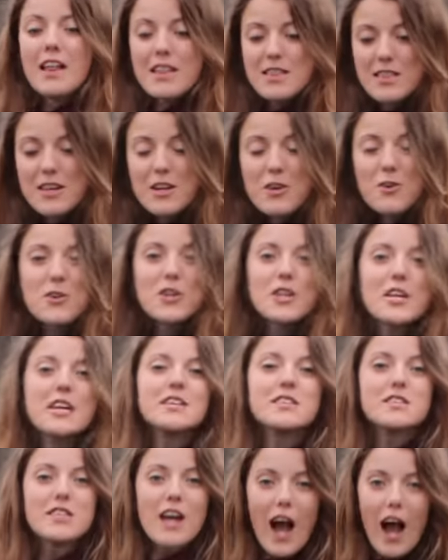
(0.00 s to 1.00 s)

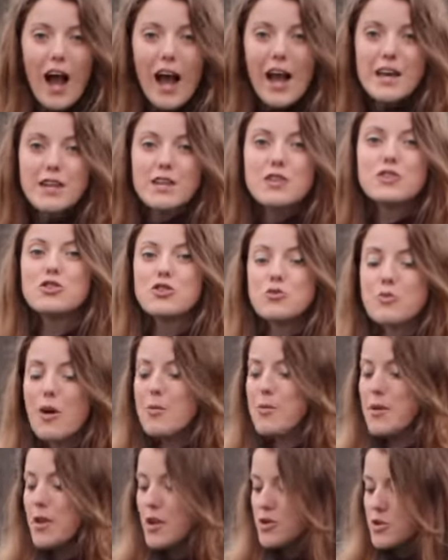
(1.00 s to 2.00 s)
literally tied to
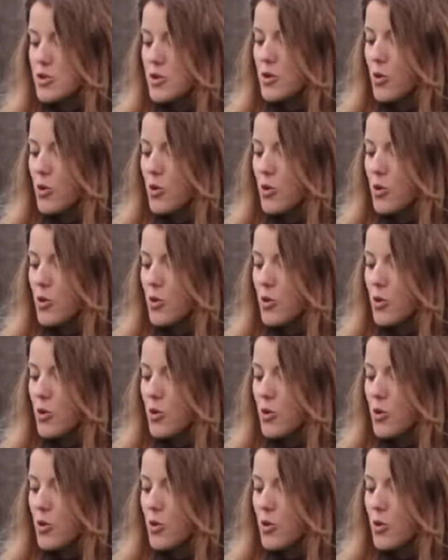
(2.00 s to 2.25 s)
my miniature